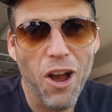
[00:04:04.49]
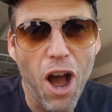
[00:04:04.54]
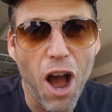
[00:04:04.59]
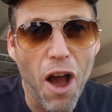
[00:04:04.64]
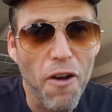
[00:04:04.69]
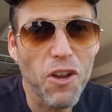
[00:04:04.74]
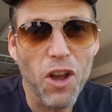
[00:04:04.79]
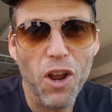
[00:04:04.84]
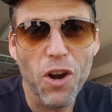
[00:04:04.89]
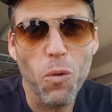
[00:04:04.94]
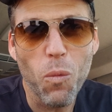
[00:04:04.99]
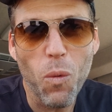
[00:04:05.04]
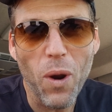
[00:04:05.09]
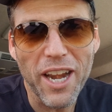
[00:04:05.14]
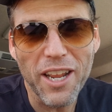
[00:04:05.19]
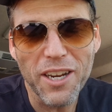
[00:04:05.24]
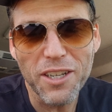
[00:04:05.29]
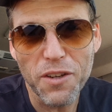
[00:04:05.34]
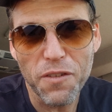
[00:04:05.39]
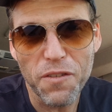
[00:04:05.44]
I've got a
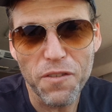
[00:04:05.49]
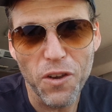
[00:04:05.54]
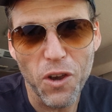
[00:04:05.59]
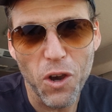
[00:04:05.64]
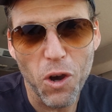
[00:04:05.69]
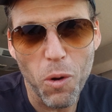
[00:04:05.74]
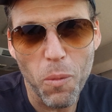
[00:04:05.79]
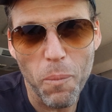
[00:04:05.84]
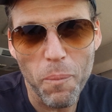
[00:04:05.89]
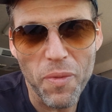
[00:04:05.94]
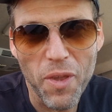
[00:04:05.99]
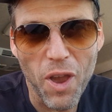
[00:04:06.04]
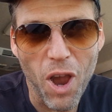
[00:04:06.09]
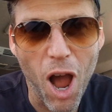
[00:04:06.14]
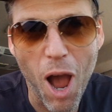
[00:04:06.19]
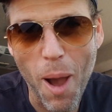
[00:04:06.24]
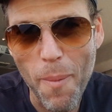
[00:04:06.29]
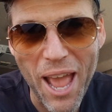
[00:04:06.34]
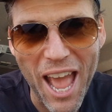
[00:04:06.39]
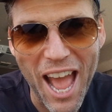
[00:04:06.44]
wedding to film.
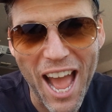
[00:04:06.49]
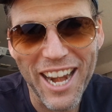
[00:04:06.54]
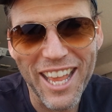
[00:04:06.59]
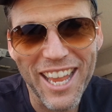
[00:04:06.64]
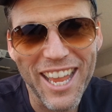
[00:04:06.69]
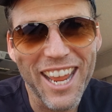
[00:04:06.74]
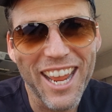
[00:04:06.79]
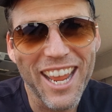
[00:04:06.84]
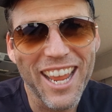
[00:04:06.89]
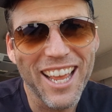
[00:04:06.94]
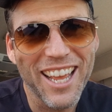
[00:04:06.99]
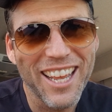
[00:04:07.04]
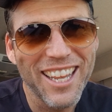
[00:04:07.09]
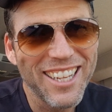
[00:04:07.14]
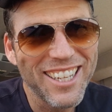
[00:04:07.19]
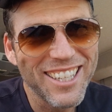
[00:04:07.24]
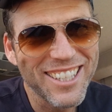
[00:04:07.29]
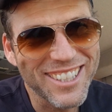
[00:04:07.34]
I'm out of here.